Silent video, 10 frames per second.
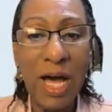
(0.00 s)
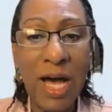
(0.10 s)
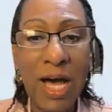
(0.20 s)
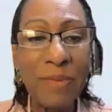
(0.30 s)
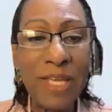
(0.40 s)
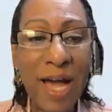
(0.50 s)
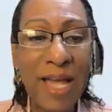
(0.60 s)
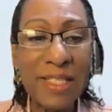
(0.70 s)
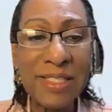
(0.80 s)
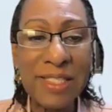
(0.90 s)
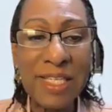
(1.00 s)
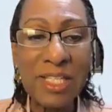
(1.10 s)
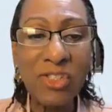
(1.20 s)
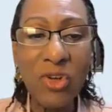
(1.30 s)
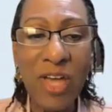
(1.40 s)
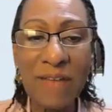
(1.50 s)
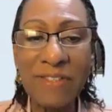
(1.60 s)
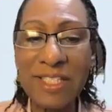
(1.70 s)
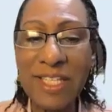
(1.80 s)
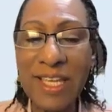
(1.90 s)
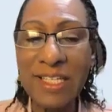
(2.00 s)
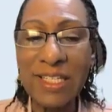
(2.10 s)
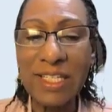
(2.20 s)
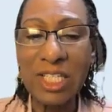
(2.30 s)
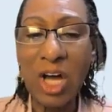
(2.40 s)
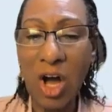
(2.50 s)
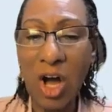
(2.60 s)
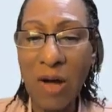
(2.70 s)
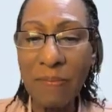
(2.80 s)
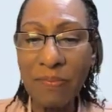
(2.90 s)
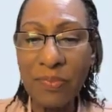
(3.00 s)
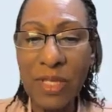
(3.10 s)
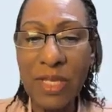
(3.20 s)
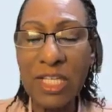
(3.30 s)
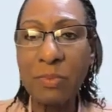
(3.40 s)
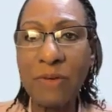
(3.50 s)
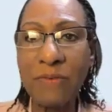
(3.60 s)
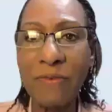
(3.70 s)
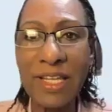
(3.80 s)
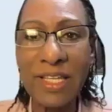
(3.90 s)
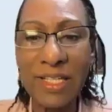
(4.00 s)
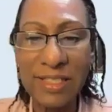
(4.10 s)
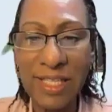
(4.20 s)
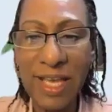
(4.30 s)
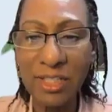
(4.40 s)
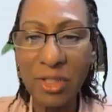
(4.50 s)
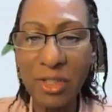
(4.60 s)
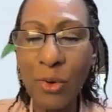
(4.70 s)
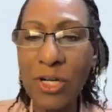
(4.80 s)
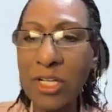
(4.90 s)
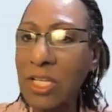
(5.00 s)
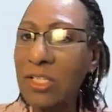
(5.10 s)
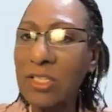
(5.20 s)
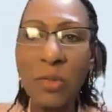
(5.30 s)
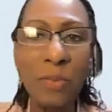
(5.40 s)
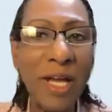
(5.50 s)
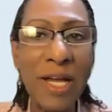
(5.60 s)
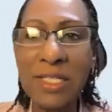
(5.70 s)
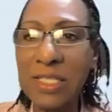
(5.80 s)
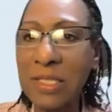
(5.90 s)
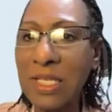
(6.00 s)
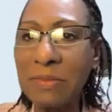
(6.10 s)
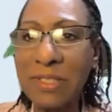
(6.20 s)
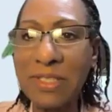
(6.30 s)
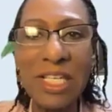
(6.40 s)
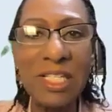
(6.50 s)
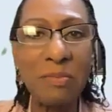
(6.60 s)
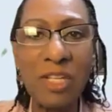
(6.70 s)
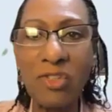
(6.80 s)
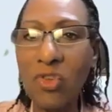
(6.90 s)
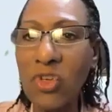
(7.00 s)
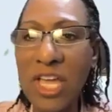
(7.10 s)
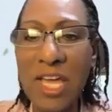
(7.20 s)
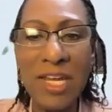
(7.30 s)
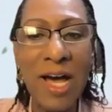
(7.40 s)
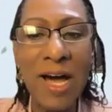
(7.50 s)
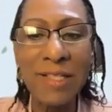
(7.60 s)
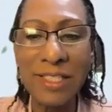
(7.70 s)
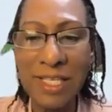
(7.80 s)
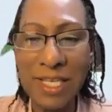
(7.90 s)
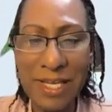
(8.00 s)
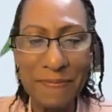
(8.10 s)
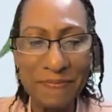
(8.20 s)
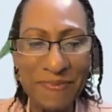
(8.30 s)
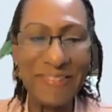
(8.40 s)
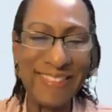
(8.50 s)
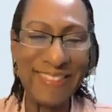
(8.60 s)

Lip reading: Behind the scenes, you have Stanley Tom, and he's providing us tech support. So behind the scenes means you cannot see him.